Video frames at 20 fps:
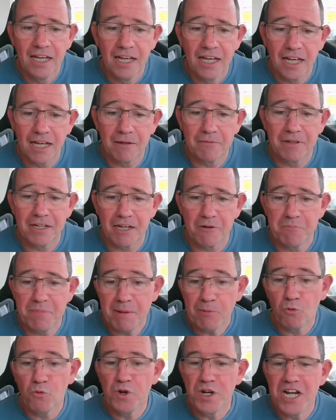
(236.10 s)
Now, now
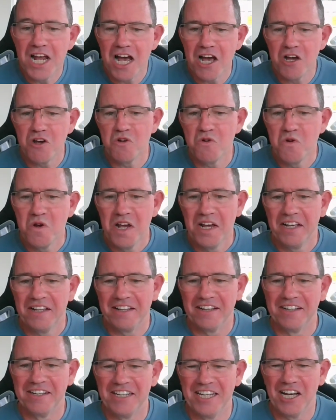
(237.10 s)
people will know
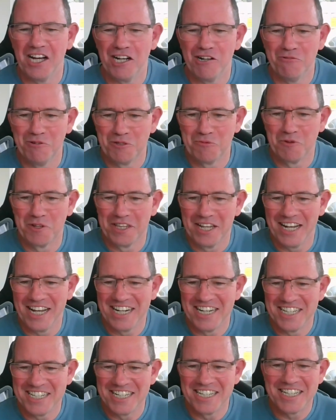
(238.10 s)
that I always want the
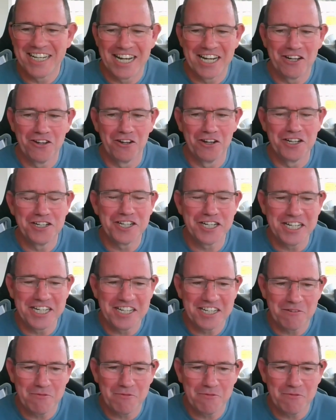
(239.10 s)
latest in technology, so